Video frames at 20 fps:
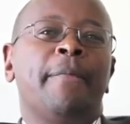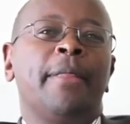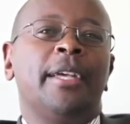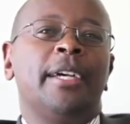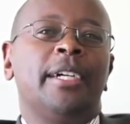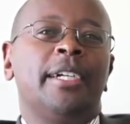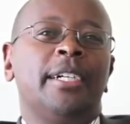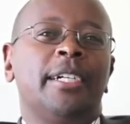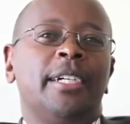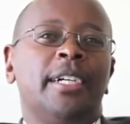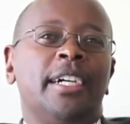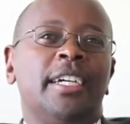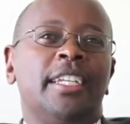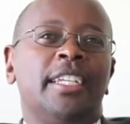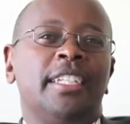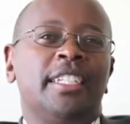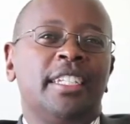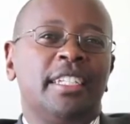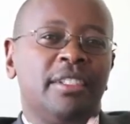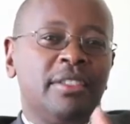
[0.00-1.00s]
at
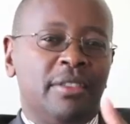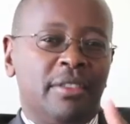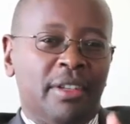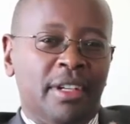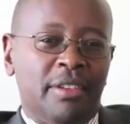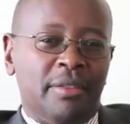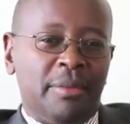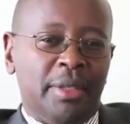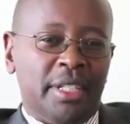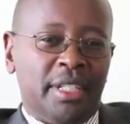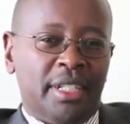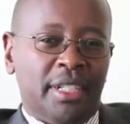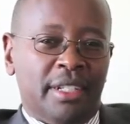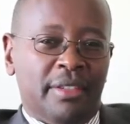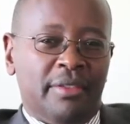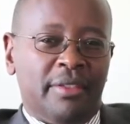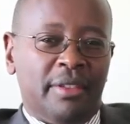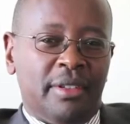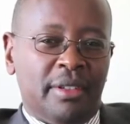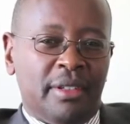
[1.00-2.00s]
the central government
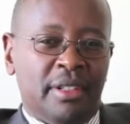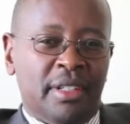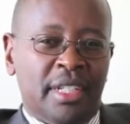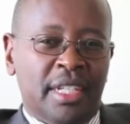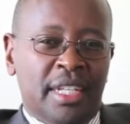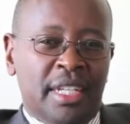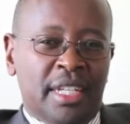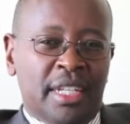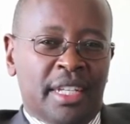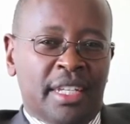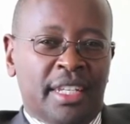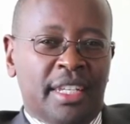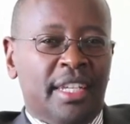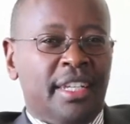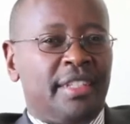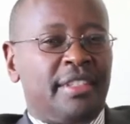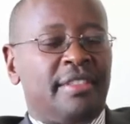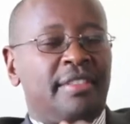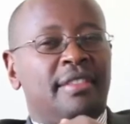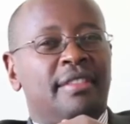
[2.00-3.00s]
level,
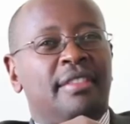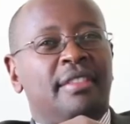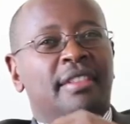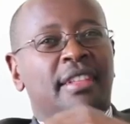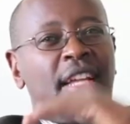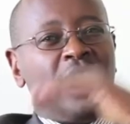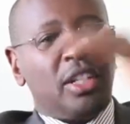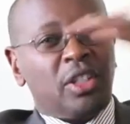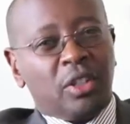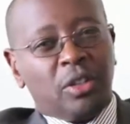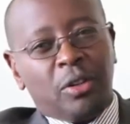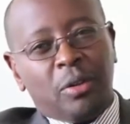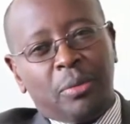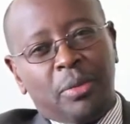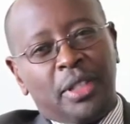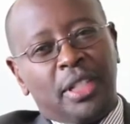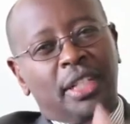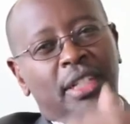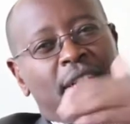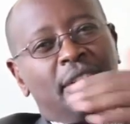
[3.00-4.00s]
there's national
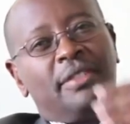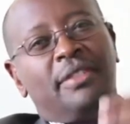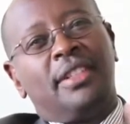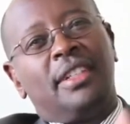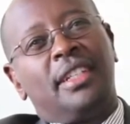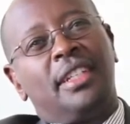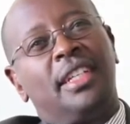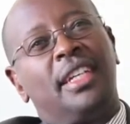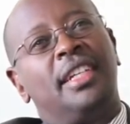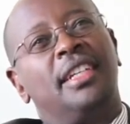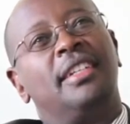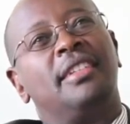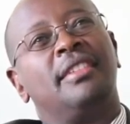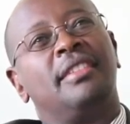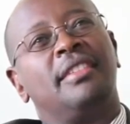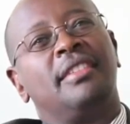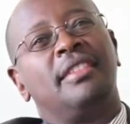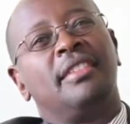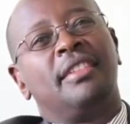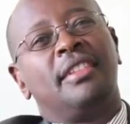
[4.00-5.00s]
objectives and
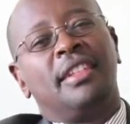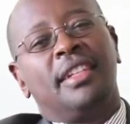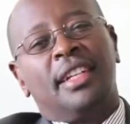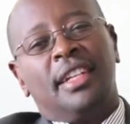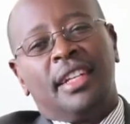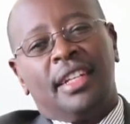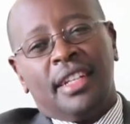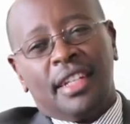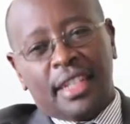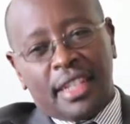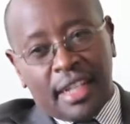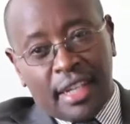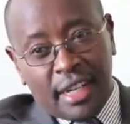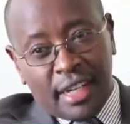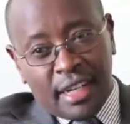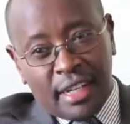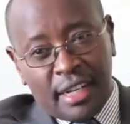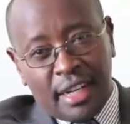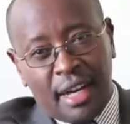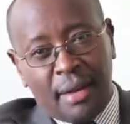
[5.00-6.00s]
targets that
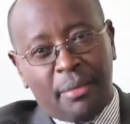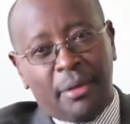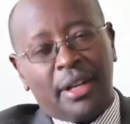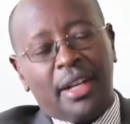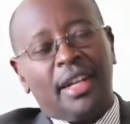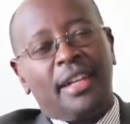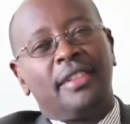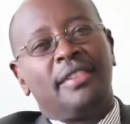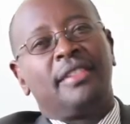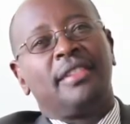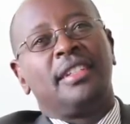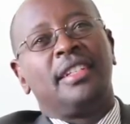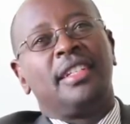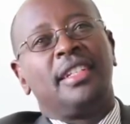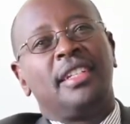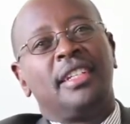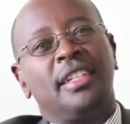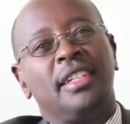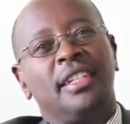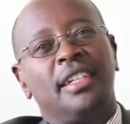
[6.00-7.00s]
are
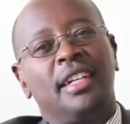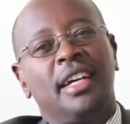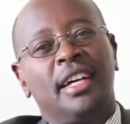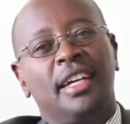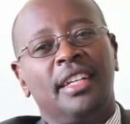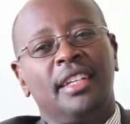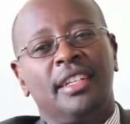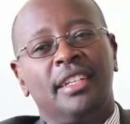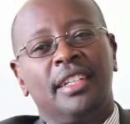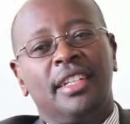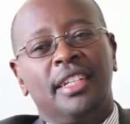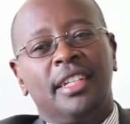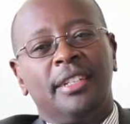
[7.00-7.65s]
harmonized, and